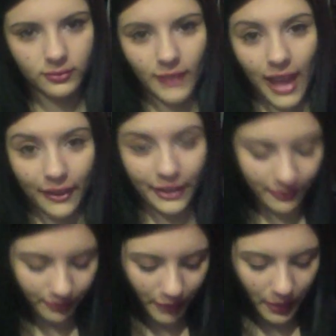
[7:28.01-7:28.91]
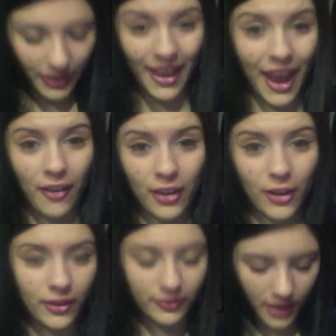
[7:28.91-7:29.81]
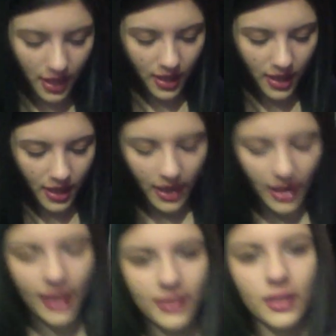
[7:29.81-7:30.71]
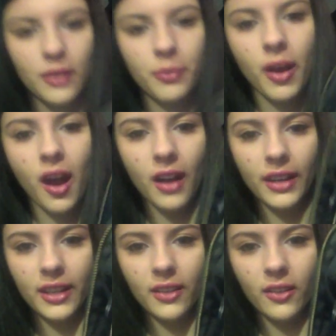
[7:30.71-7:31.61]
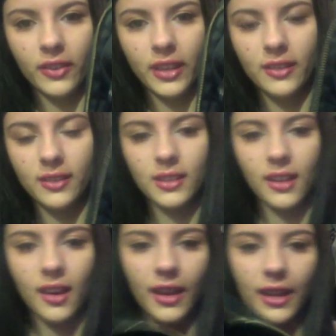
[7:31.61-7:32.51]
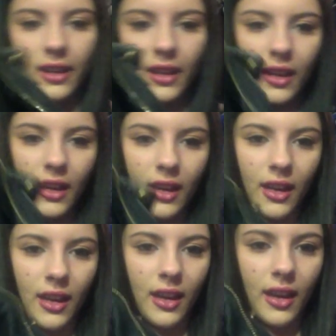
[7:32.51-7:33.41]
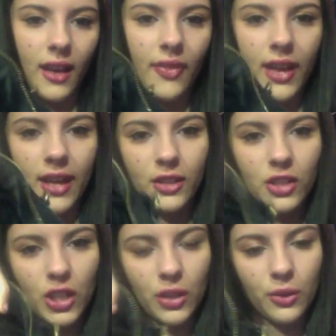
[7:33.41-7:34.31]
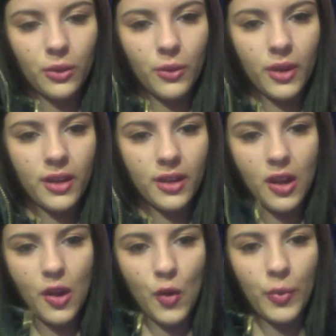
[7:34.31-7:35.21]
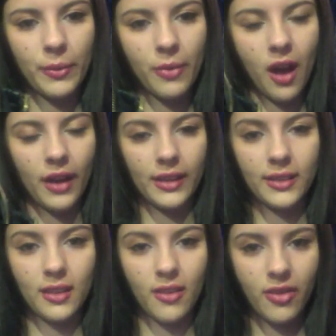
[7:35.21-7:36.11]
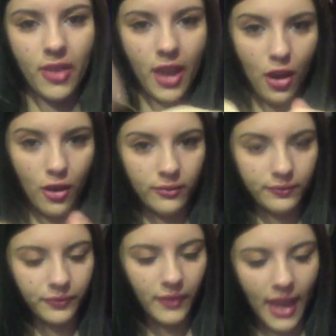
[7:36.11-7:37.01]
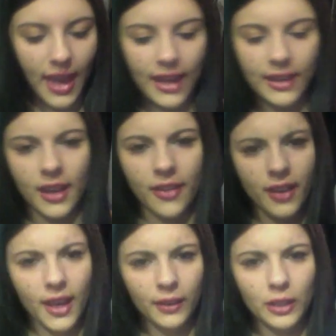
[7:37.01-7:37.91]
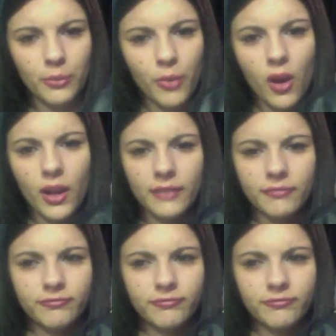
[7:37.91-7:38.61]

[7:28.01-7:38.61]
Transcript: I don't know, maybe a carry on. It has a pocket on the inside, and then two open pockets there. And I think I only bought,